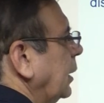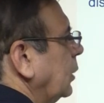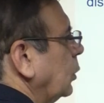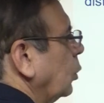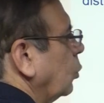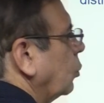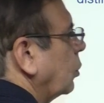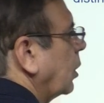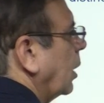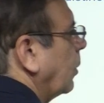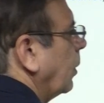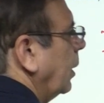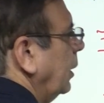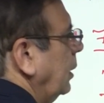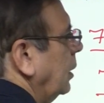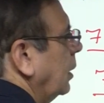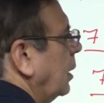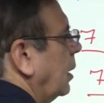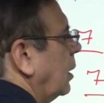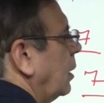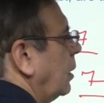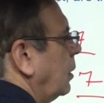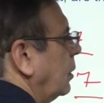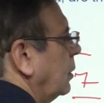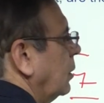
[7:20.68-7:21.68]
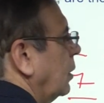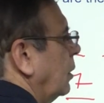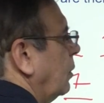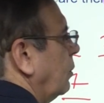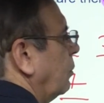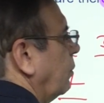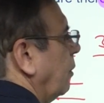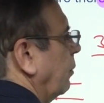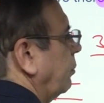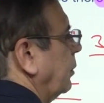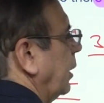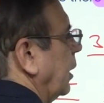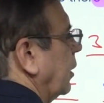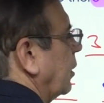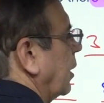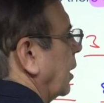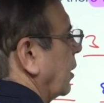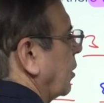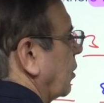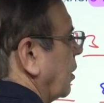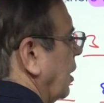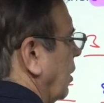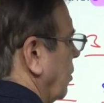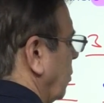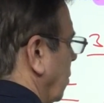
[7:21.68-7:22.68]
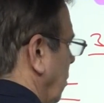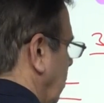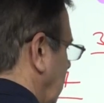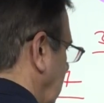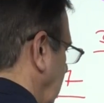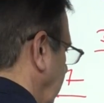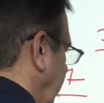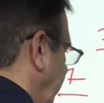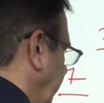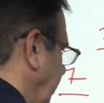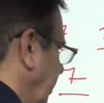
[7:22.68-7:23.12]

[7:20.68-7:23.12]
into 7, 56 cases.